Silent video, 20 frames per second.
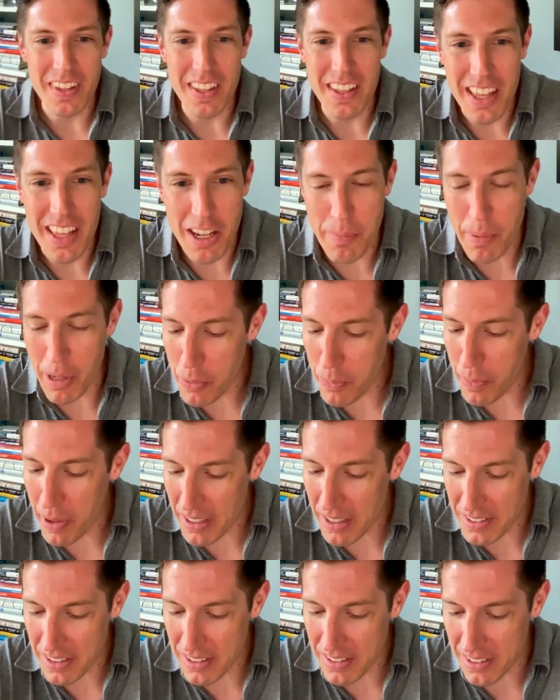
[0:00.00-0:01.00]
In many
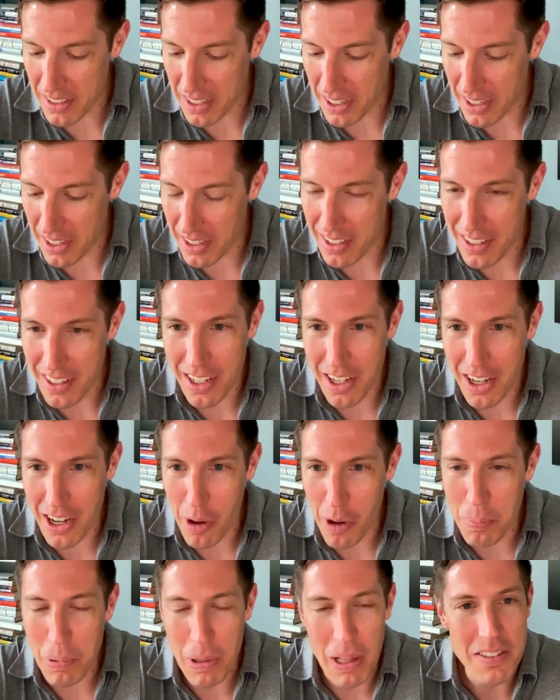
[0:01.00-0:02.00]
ways, it's a
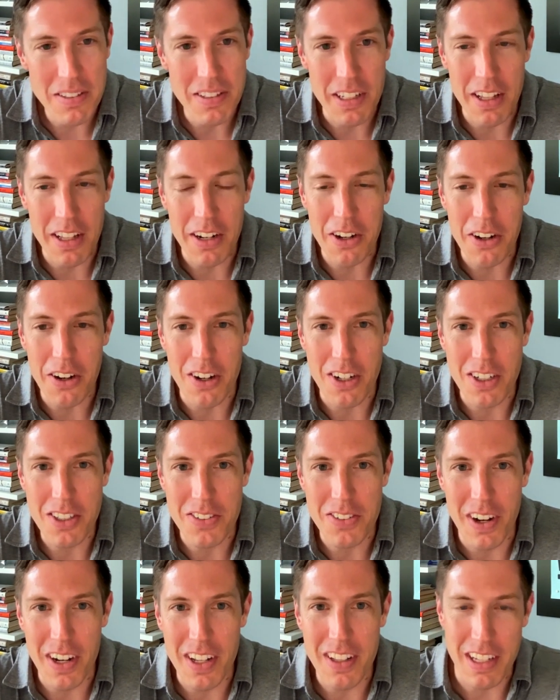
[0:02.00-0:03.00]
blessing and a curse,
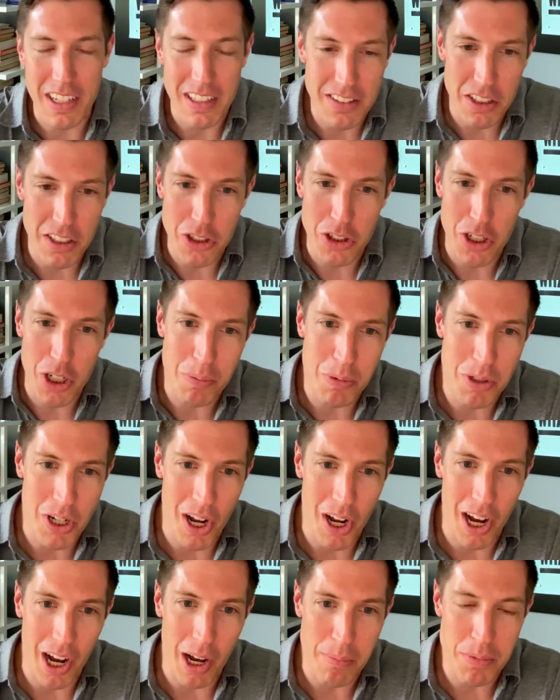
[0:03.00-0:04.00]
right? Like, it's a dream
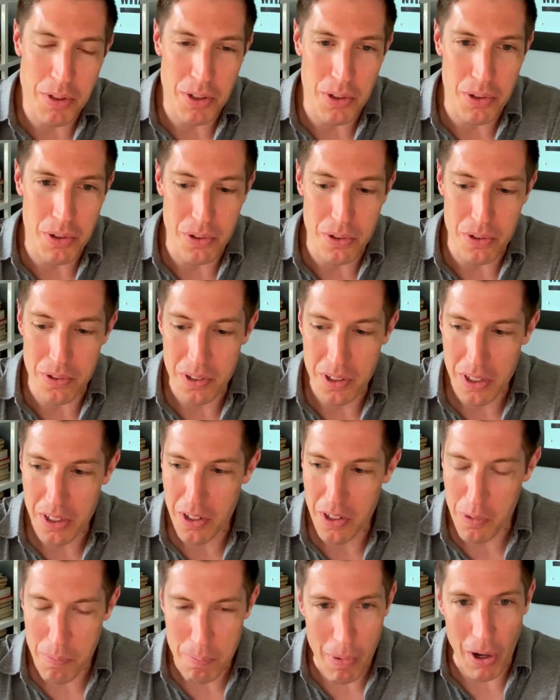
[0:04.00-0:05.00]
job to
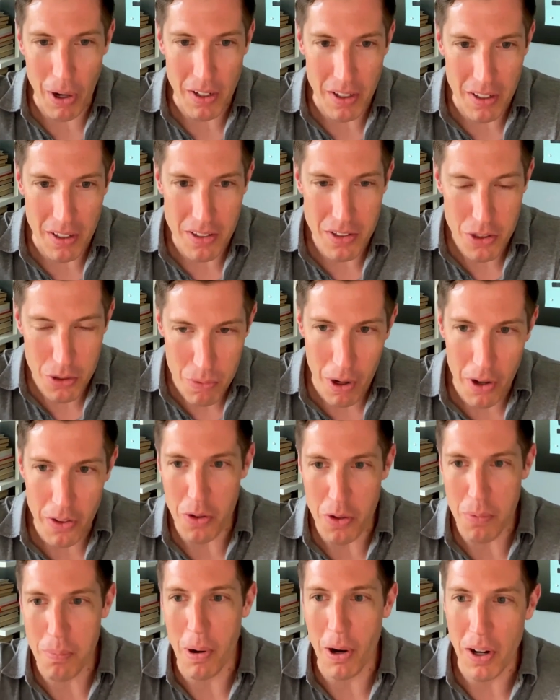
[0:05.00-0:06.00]
market to other
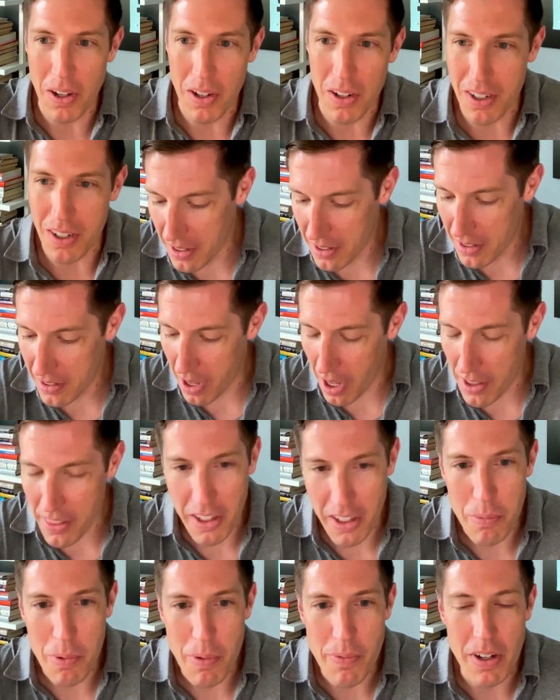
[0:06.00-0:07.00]
marketers. I think
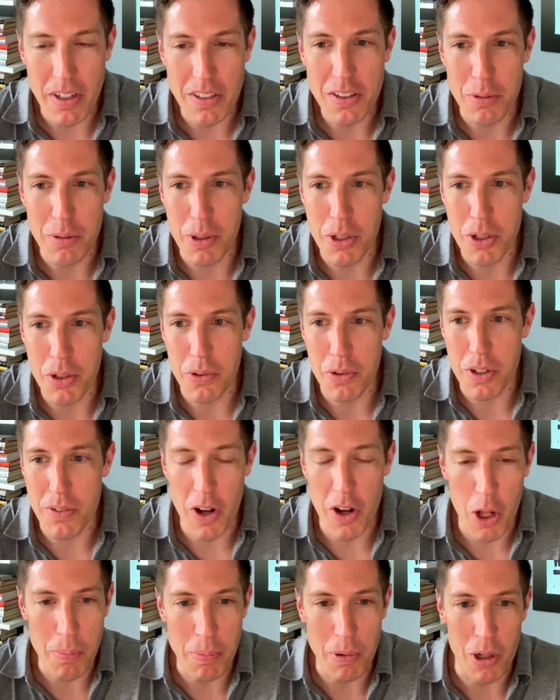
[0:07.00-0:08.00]
it'd be very similar to a
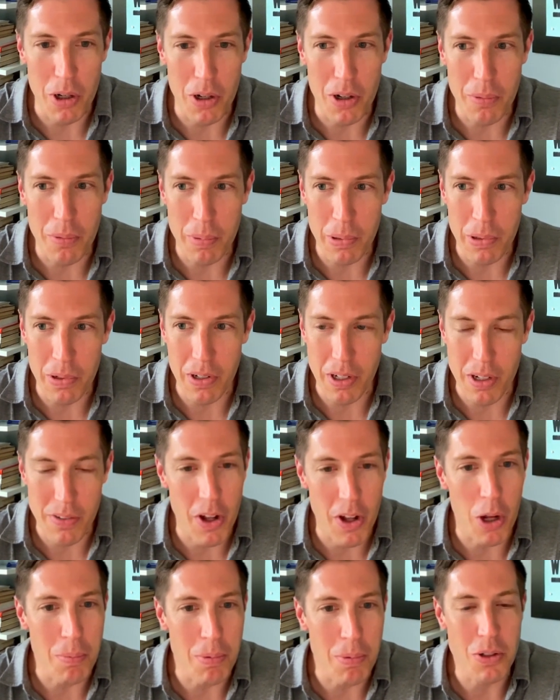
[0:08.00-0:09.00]
developer building
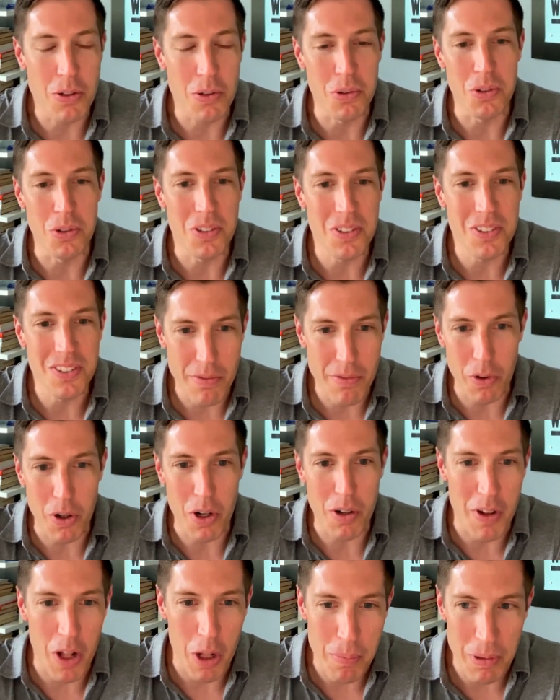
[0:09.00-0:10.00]
developer tools for
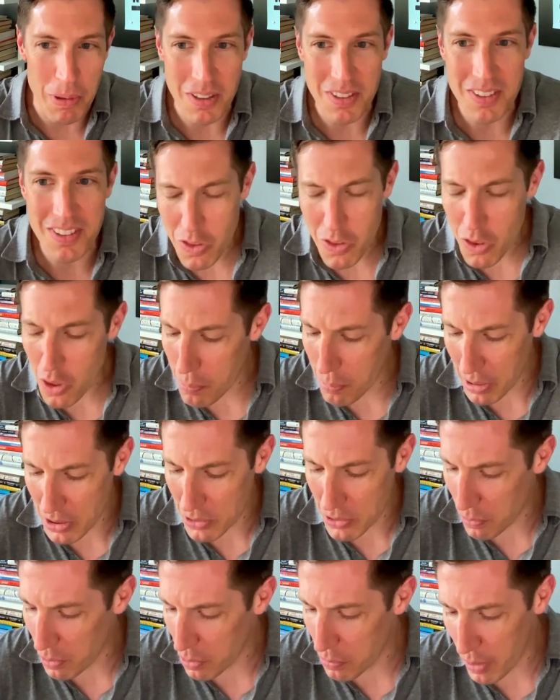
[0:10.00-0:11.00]
developers. But
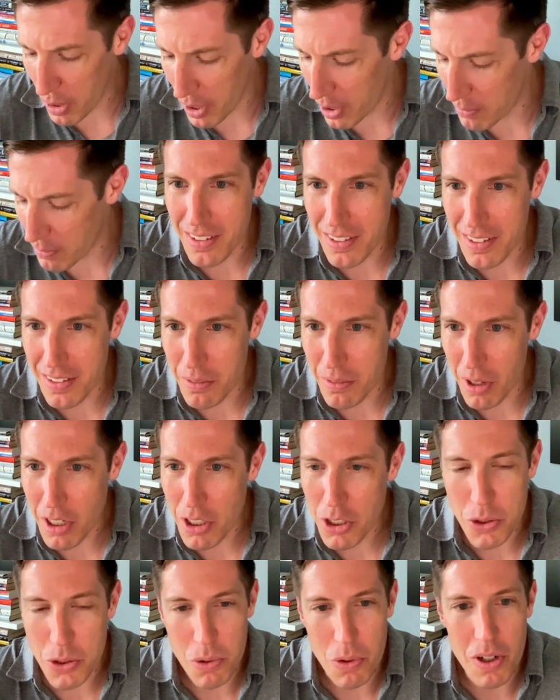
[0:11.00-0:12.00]
it's one where we're not
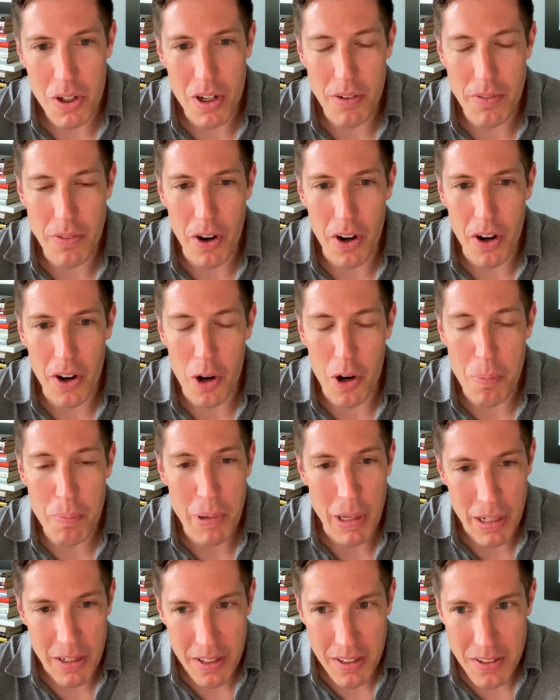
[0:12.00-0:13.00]
short of our
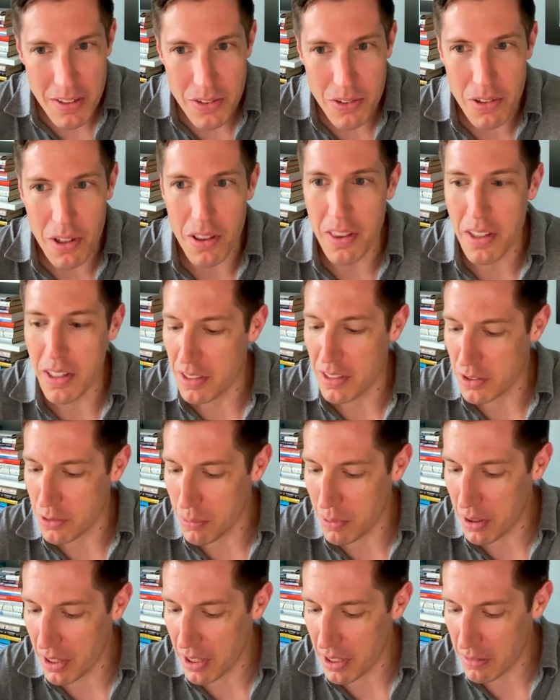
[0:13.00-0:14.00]
opinions or the things we
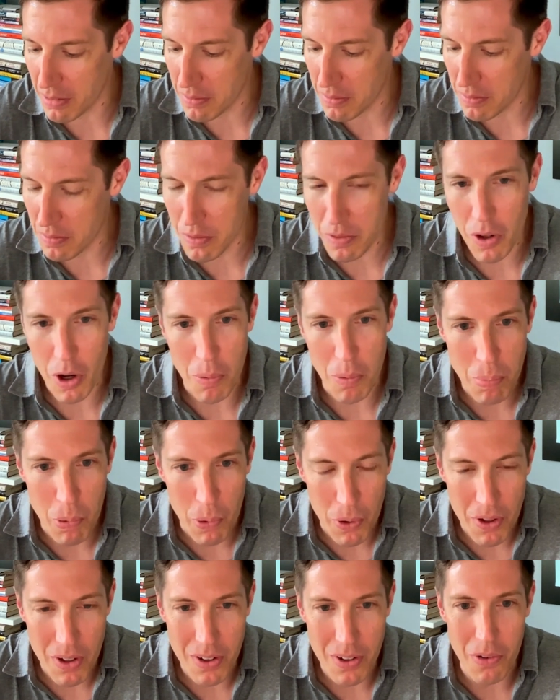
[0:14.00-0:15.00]
think are
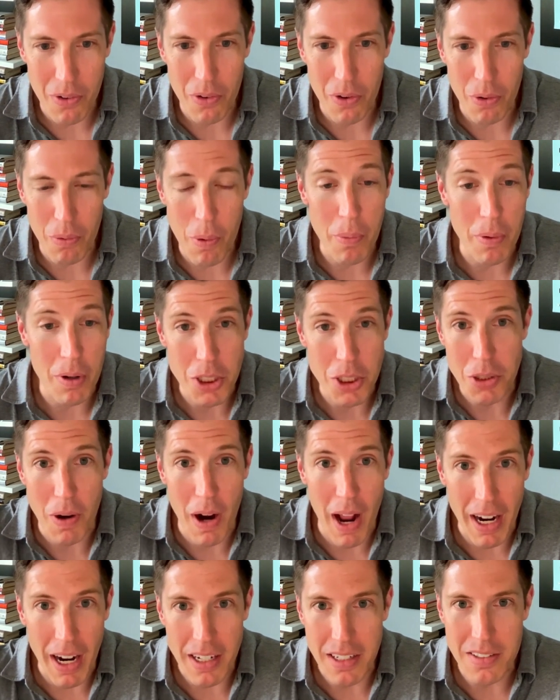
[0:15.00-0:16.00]
important or what would
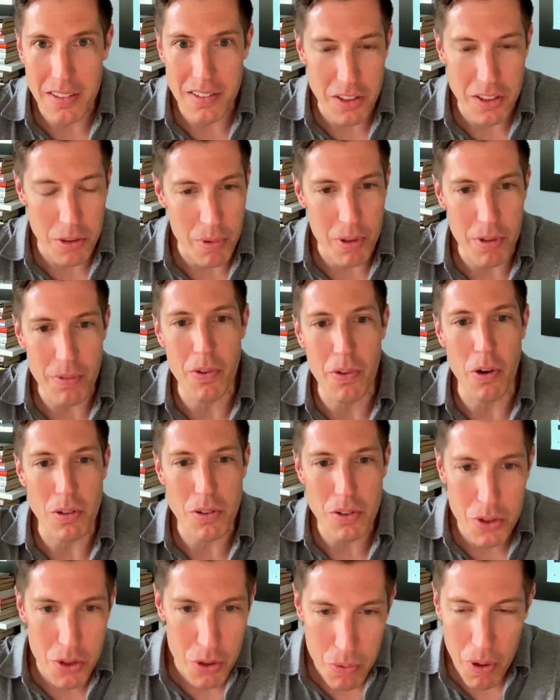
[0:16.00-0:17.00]
attract similar folks
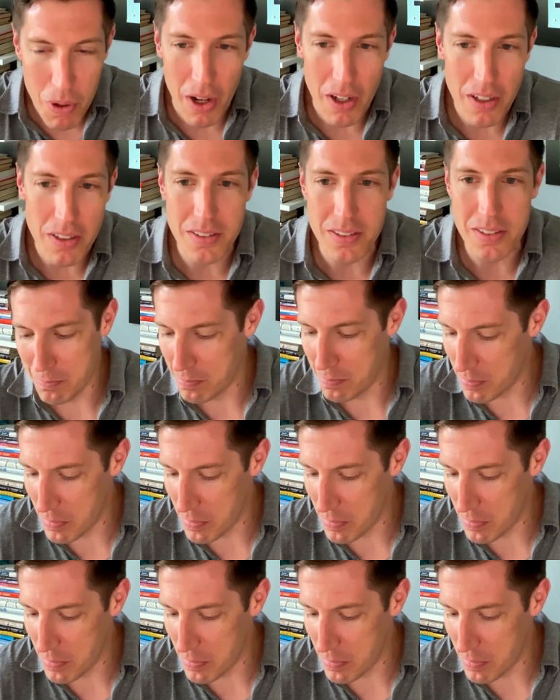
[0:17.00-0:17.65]
to us.